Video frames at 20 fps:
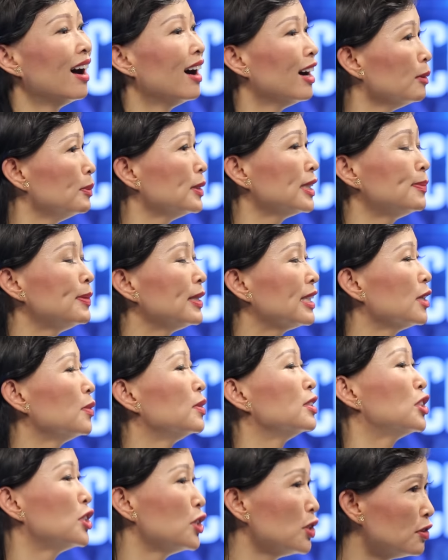I'll be speaking
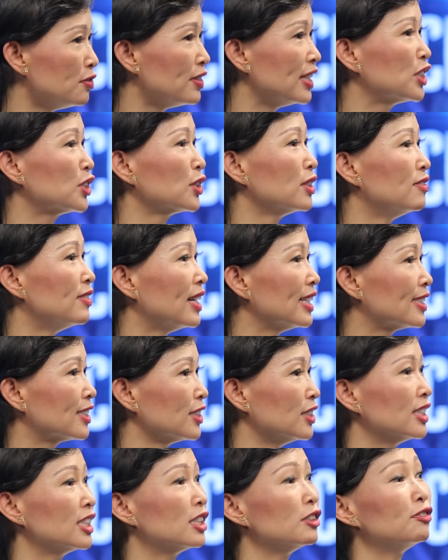with two venture
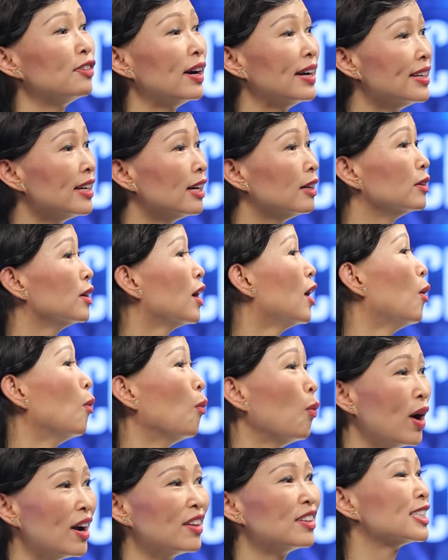investors to find out
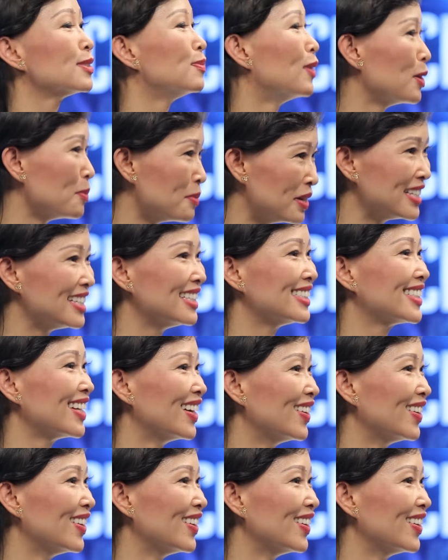where the smart money is